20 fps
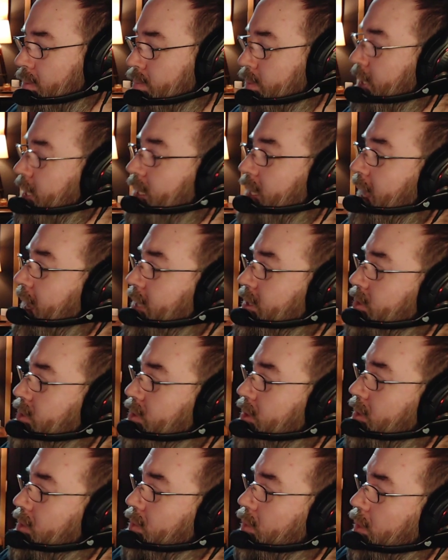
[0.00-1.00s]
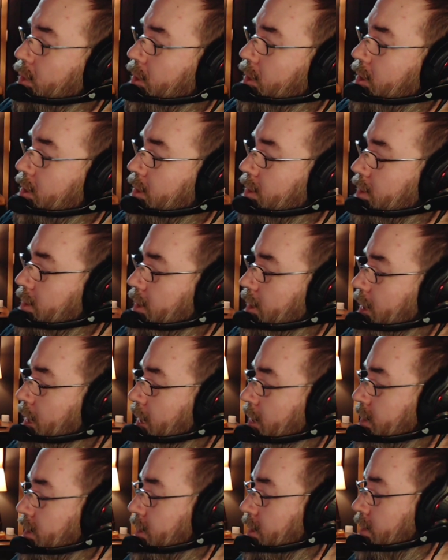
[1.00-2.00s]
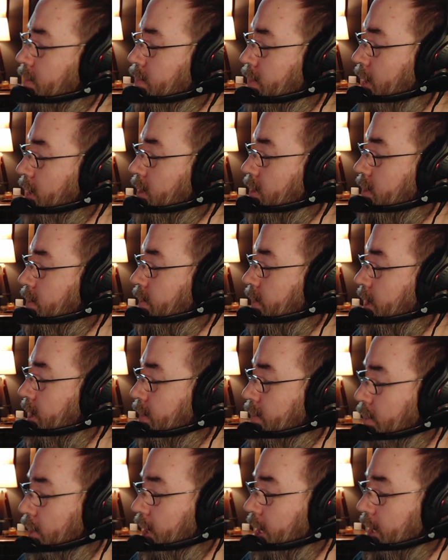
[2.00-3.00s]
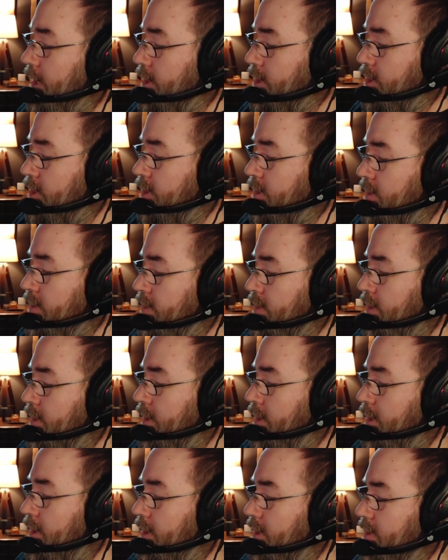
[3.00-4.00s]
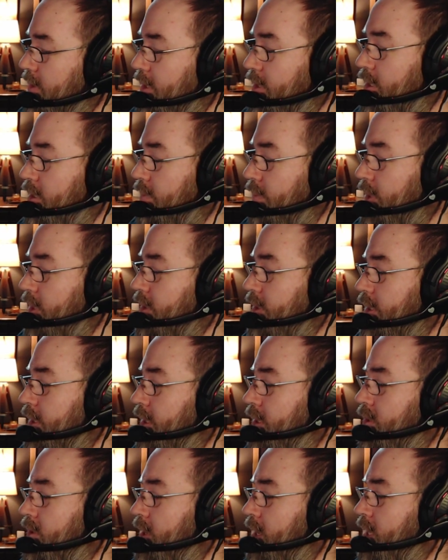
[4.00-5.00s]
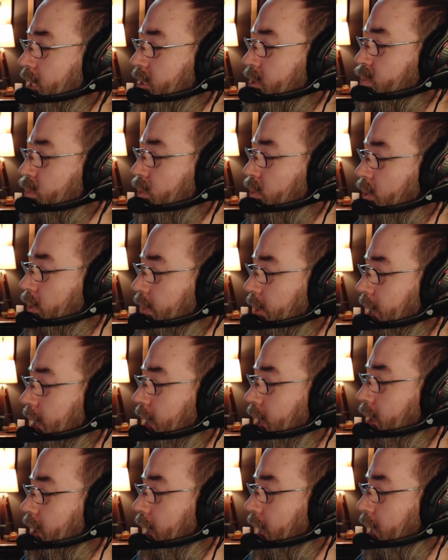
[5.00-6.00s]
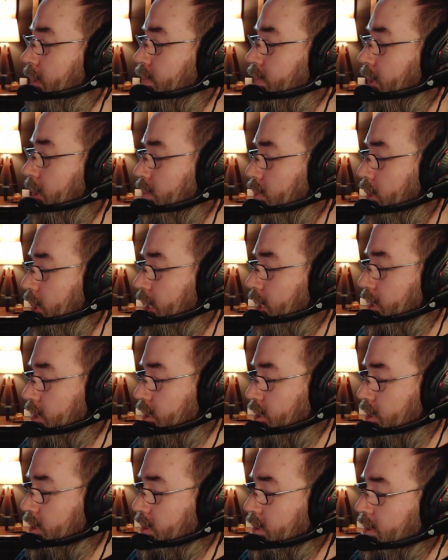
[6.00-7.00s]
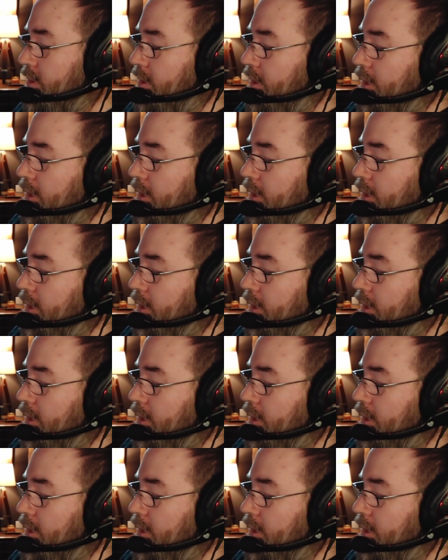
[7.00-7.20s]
Be glad you don't work on the Bungle Bung Bridge that they're building across Boober Bay at Bum Ridge.